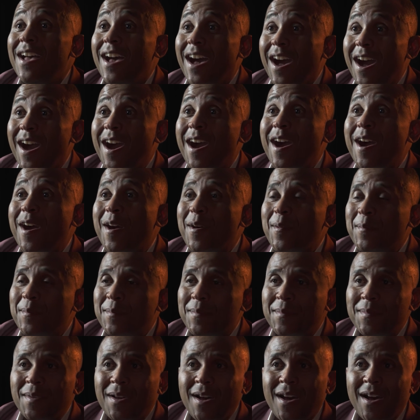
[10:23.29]

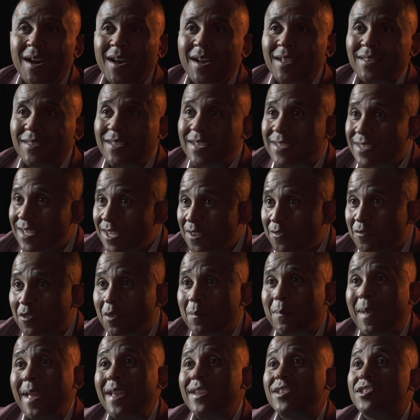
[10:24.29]

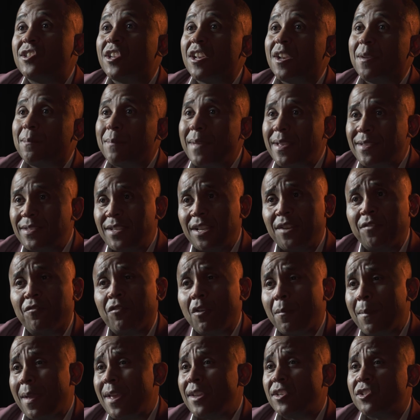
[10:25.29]
disinformation,
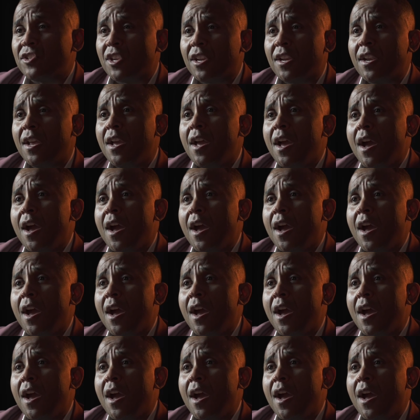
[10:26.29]
misinformation.